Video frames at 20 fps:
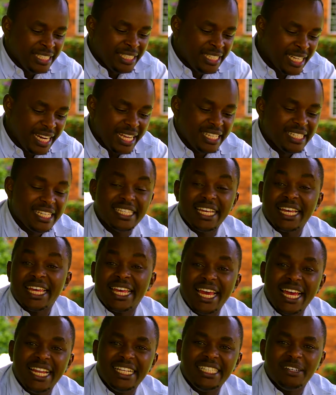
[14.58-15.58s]
Genesis
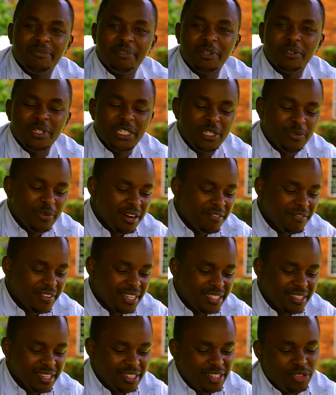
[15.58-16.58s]
again, chapter 21,
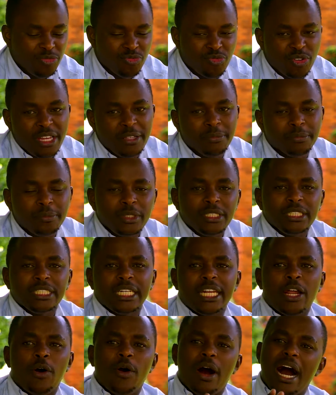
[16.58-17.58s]
verse 33.
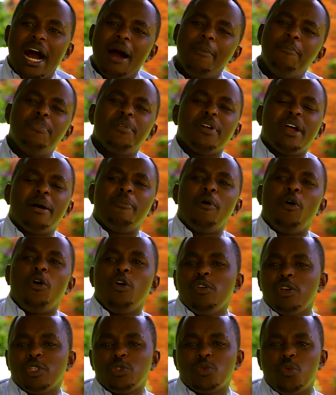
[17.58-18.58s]
Now, Abraham
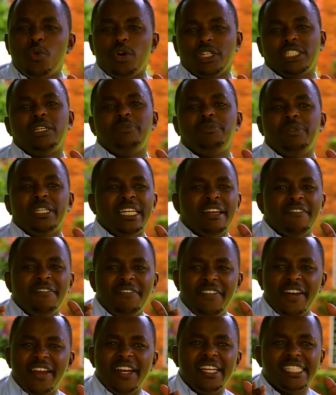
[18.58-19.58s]
always worshipped in a
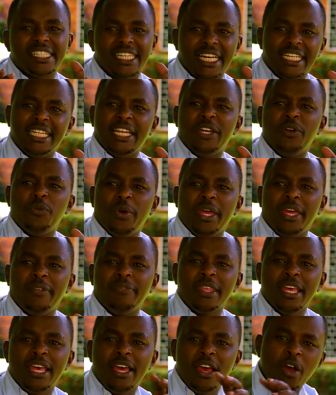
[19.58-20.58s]
very certain way.
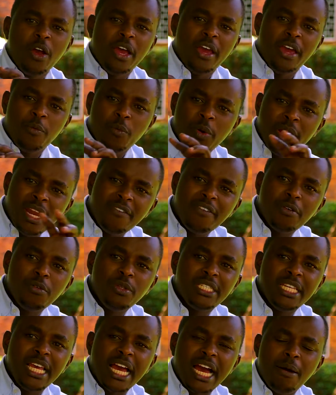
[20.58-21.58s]
Whenever we
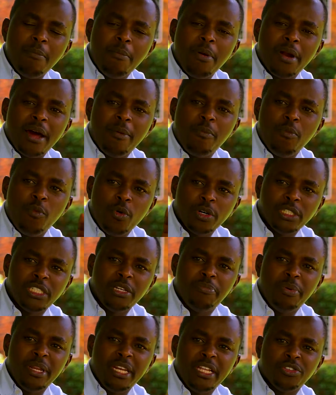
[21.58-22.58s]
see Abraham
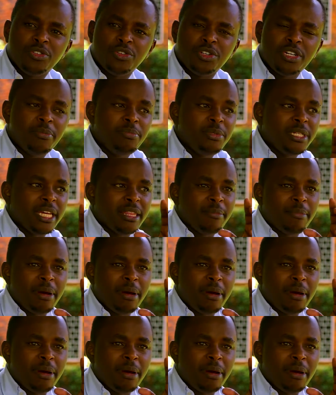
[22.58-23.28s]
worshipping in scripture, the